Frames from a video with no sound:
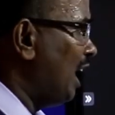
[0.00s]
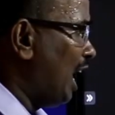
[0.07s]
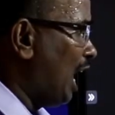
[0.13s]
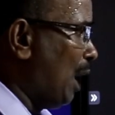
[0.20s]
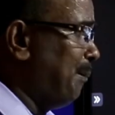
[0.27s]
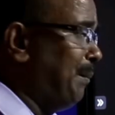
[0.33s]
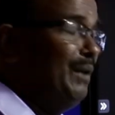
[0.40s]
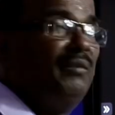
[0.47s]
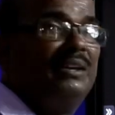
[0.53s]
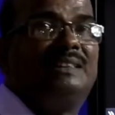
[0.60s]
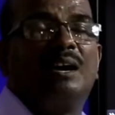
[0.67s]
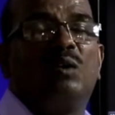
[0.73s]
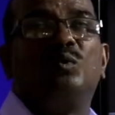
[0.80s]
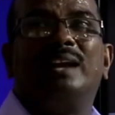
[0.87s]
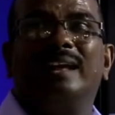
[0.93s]
happy
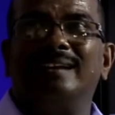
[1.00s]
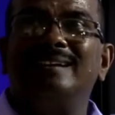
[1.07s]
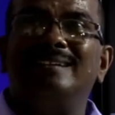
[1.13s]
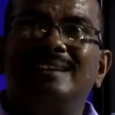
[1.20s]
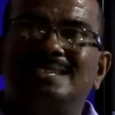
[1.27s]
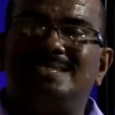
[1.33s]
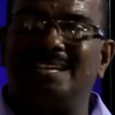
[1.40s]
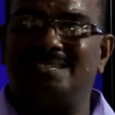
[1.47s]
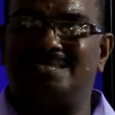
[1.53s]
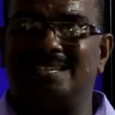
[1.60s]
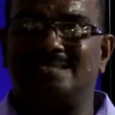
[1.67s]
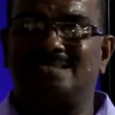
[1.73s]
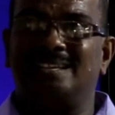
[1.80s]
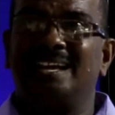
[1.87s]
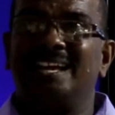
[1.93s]
without any
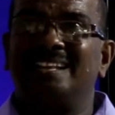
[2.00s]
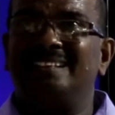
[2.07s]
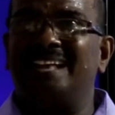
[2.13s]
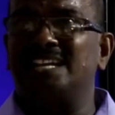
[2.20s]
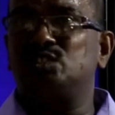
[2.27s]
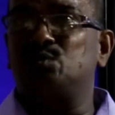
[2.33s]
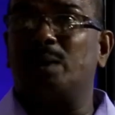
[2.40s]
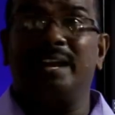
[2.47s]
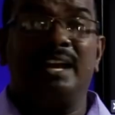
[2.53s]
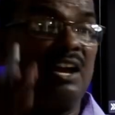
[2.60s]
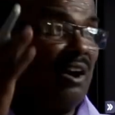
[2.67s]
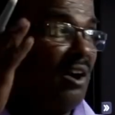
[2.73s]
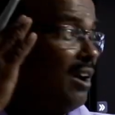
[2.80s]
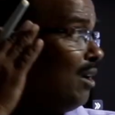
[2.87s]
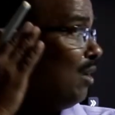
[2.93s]
diseases. That's why
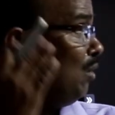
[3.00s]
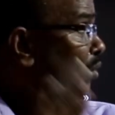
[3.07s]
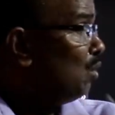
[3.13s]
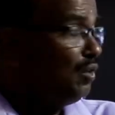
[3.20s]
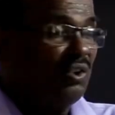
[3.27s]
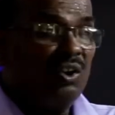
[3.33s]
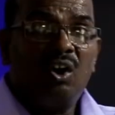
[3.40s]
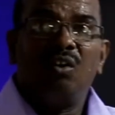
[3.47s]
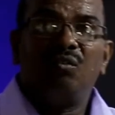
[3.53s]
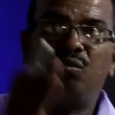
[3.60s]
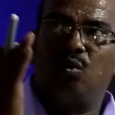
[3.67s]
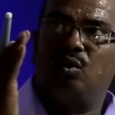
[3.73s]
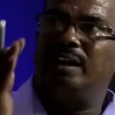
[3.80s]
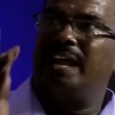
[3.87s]
good food